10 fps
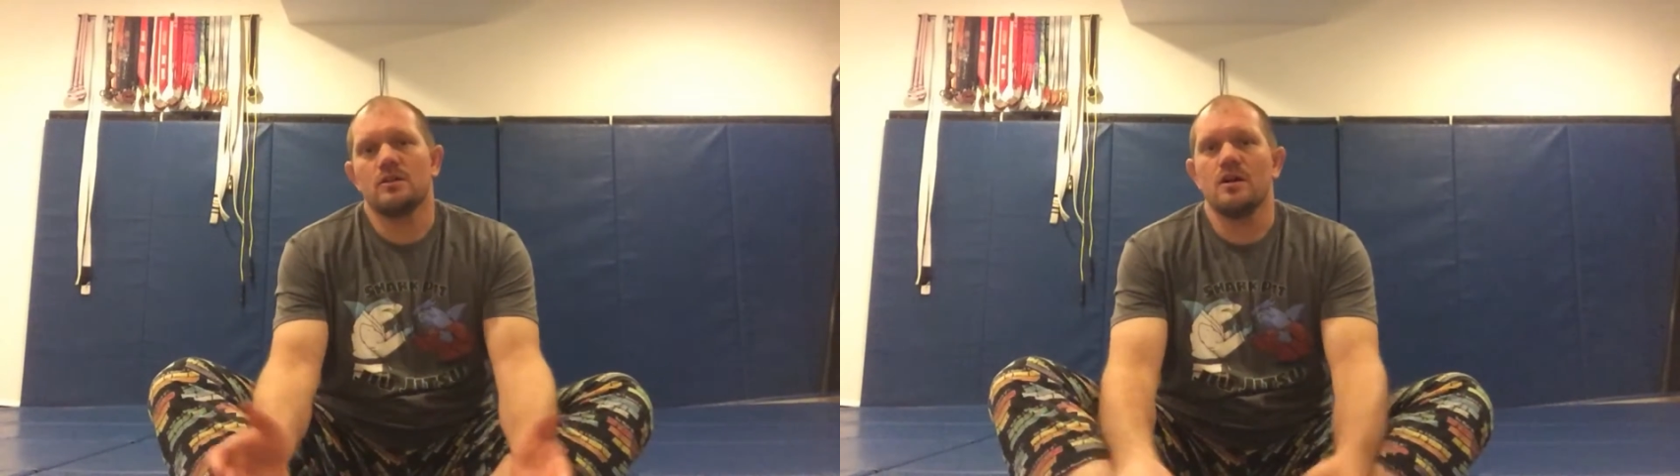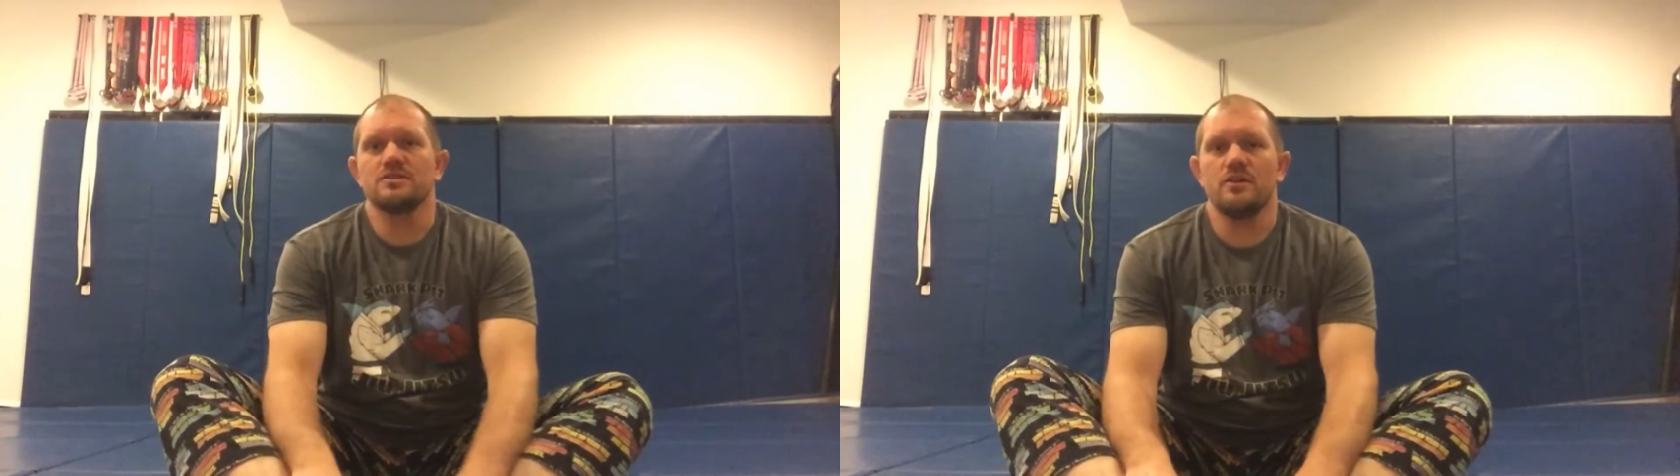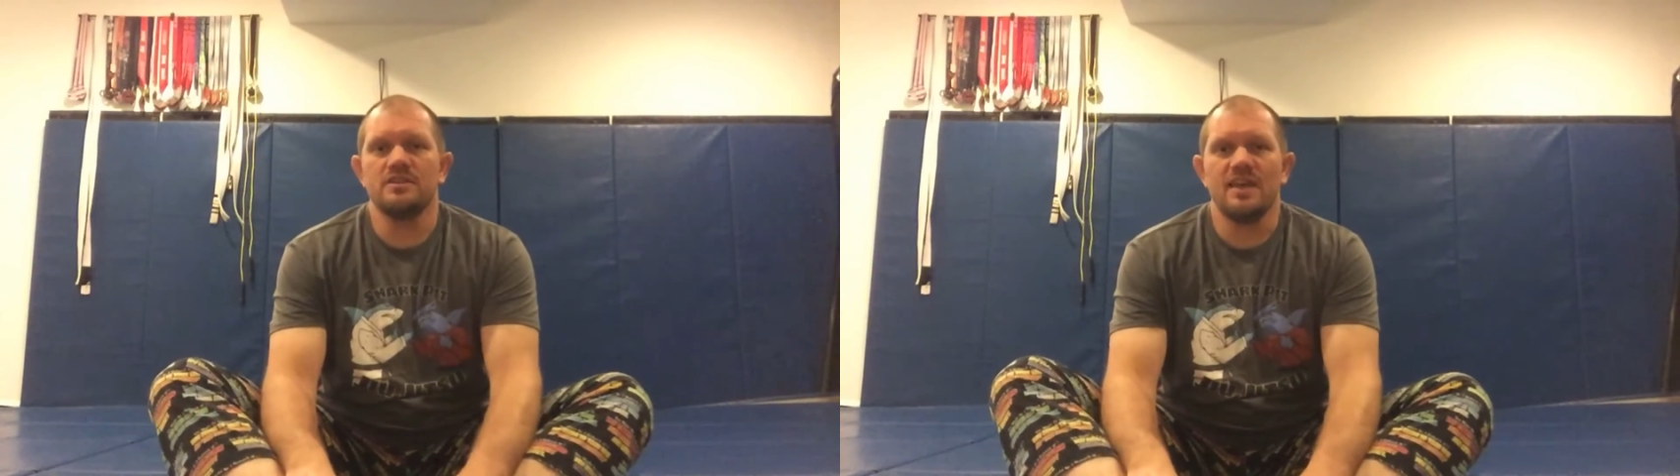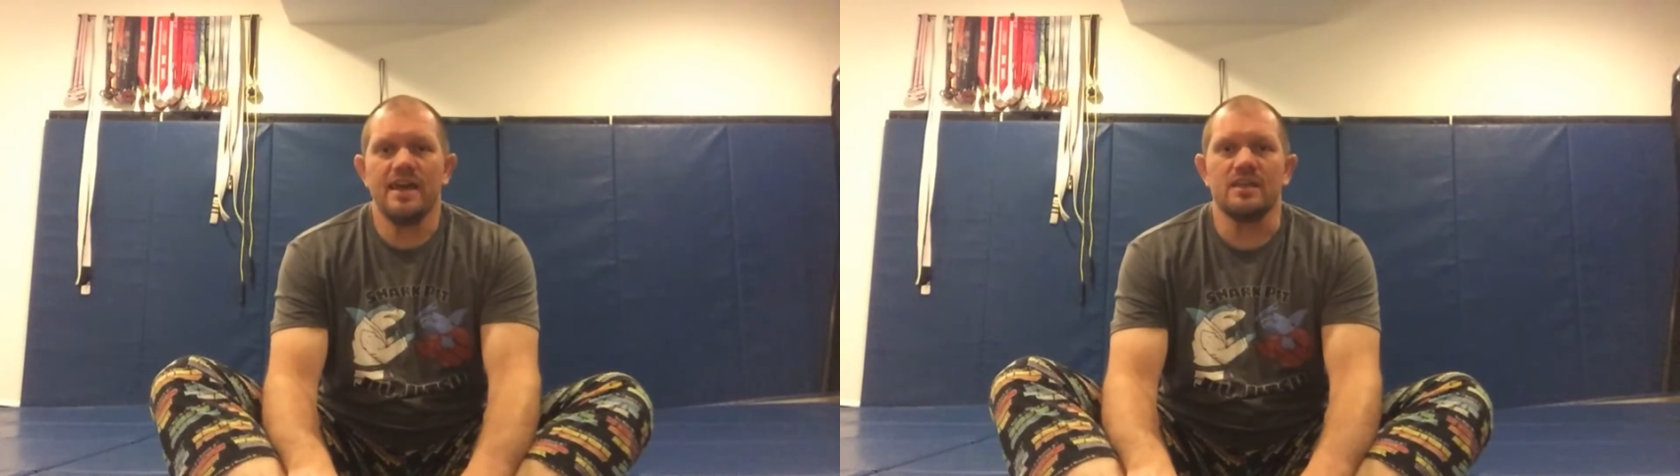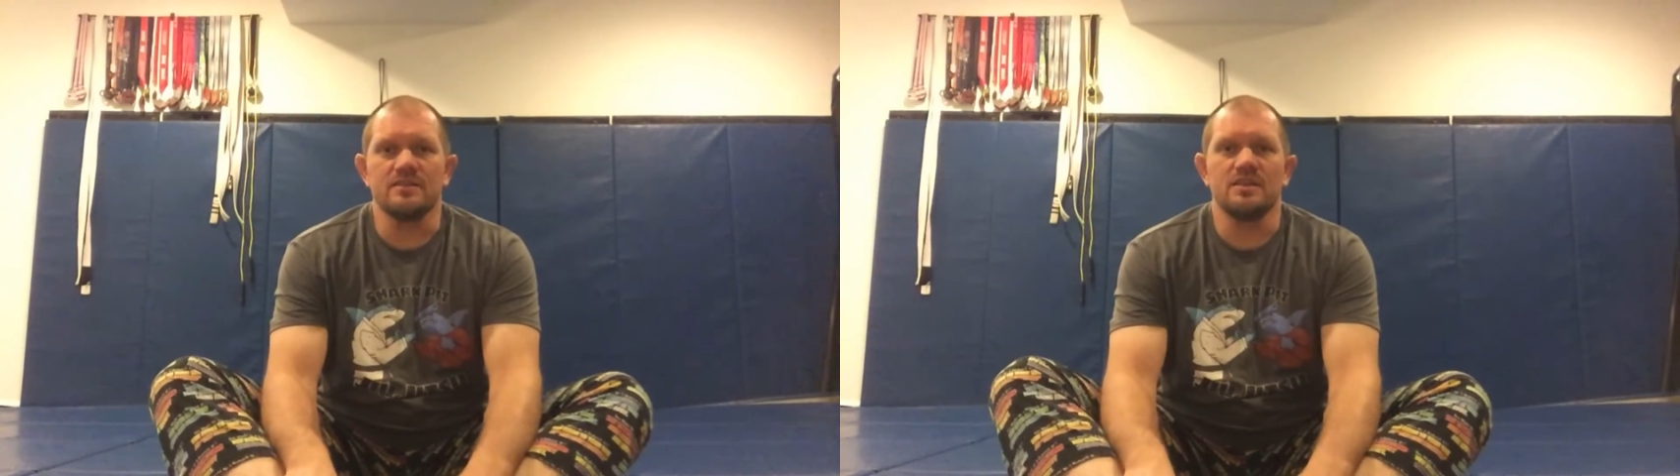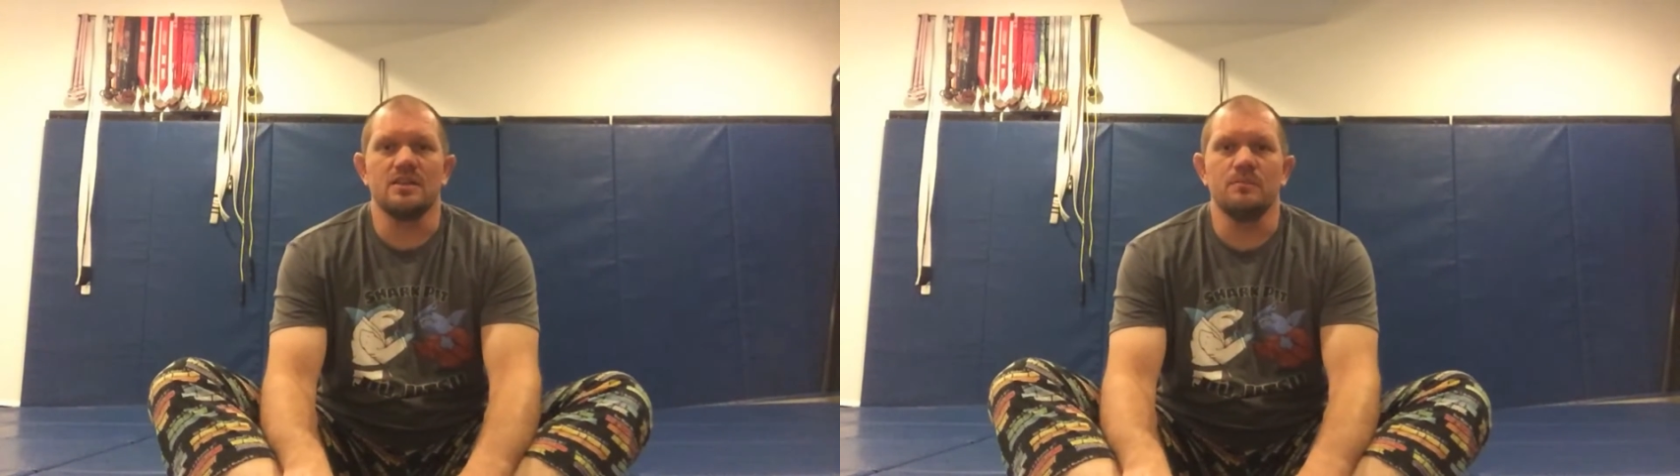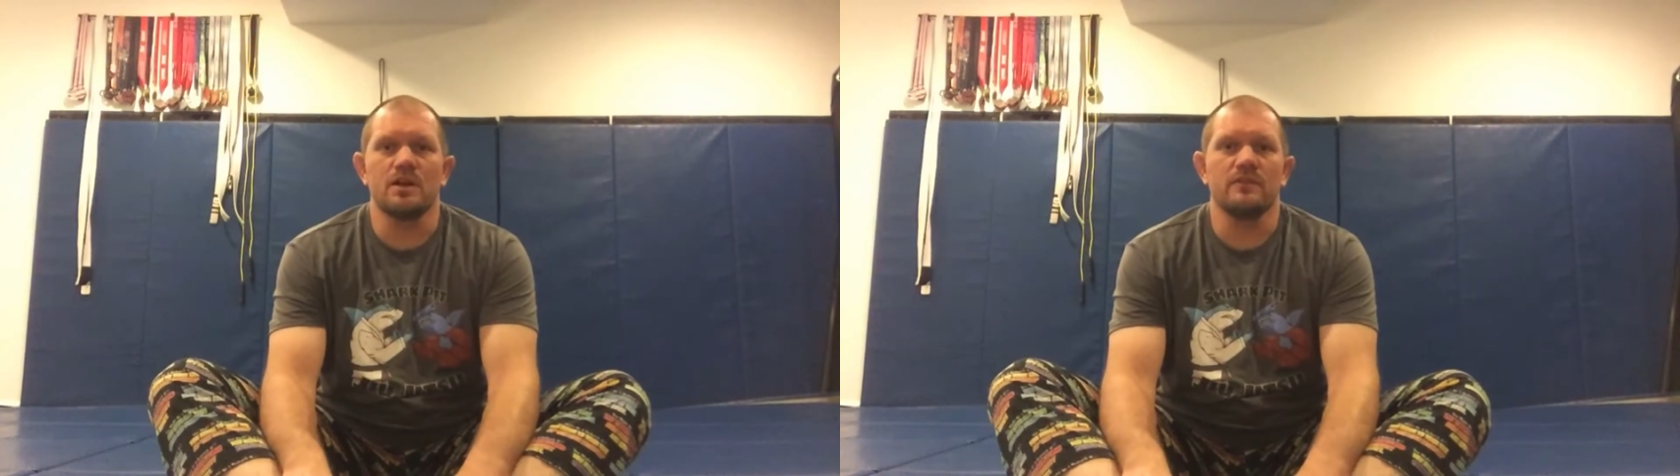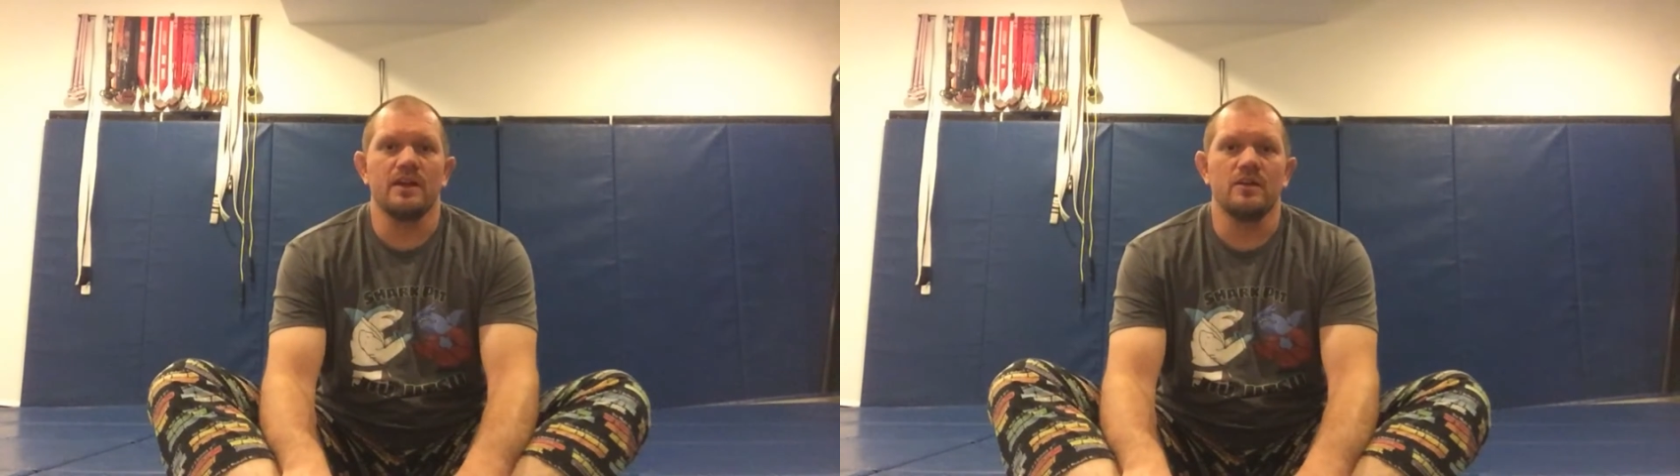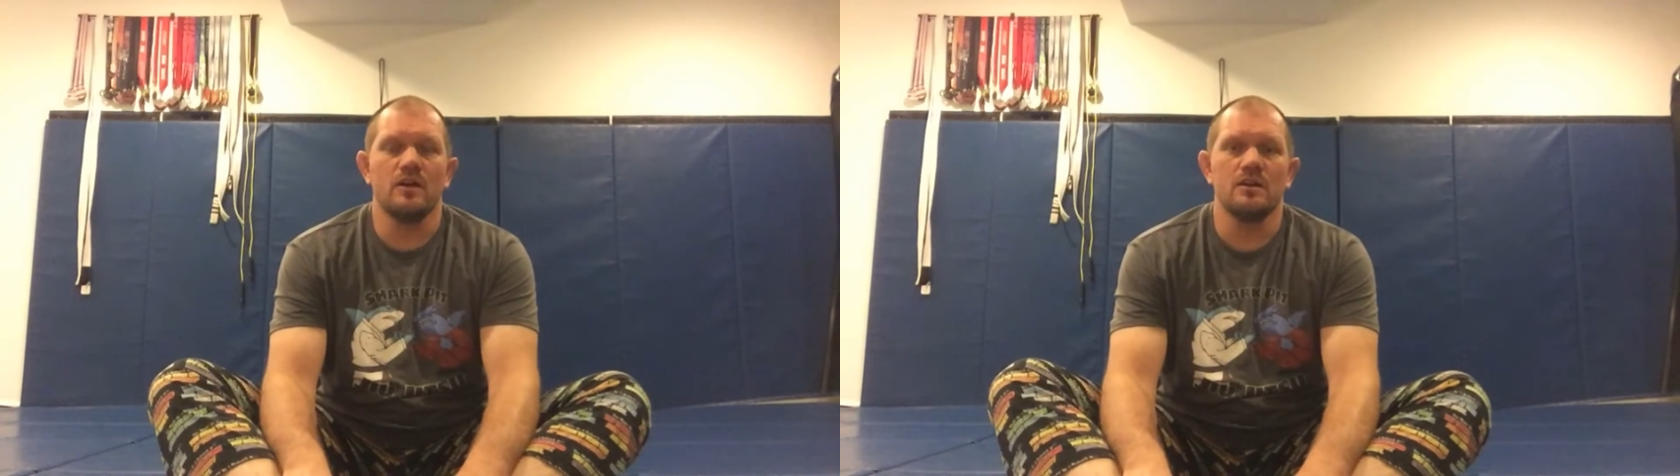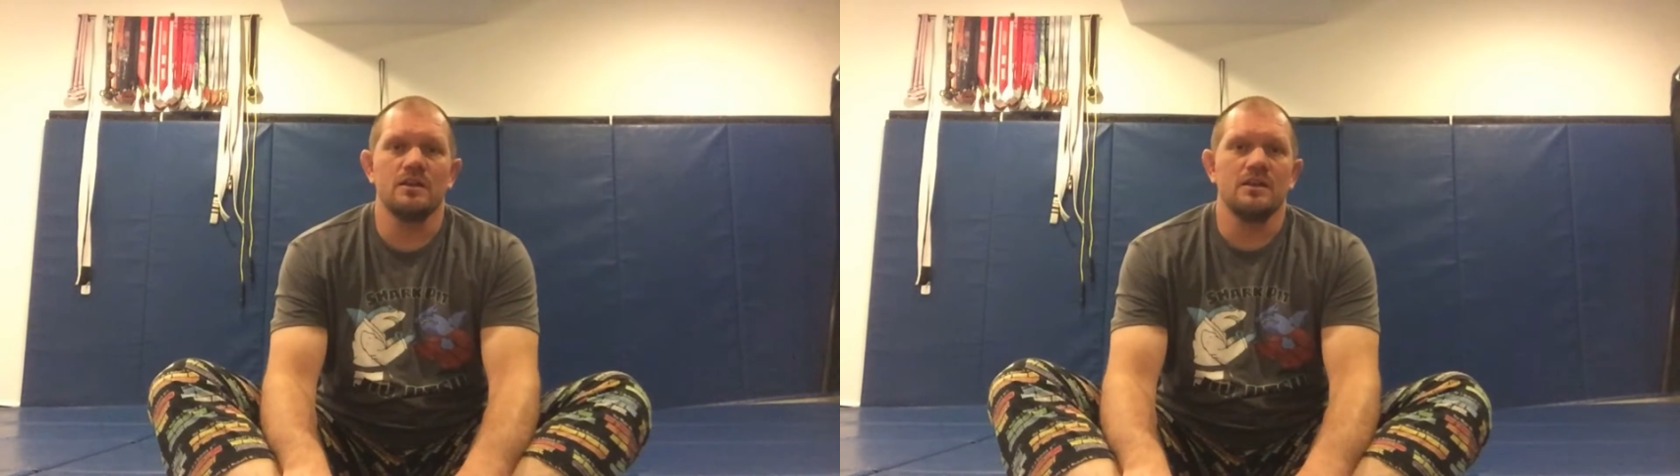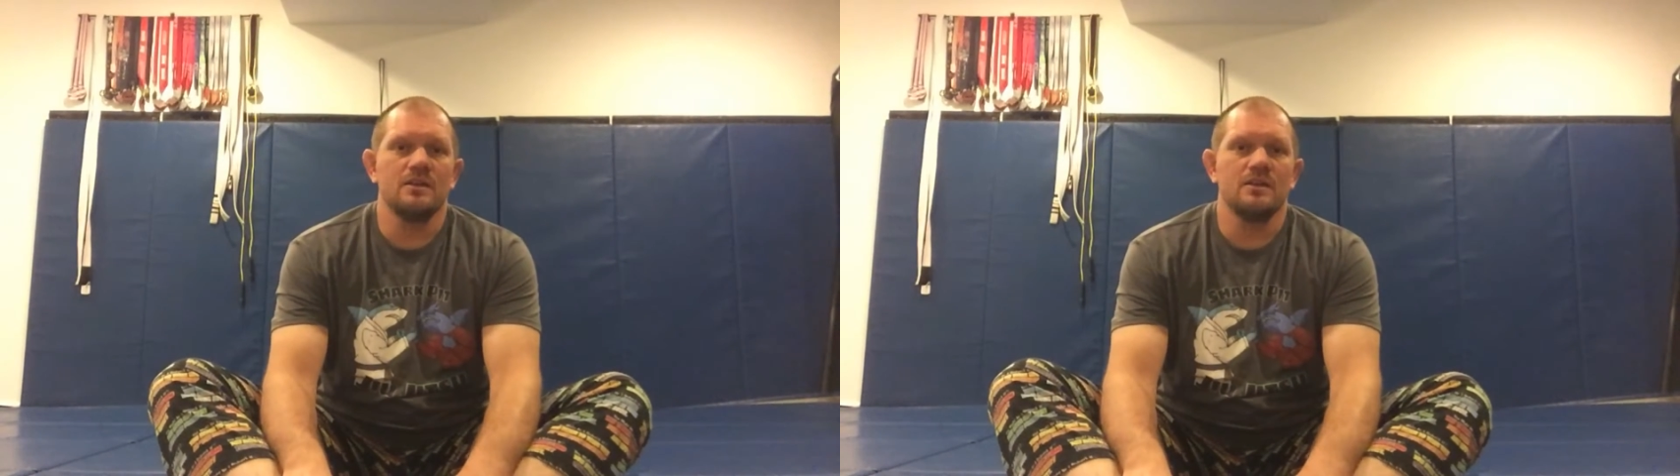or also attacking the seated butterfly guard,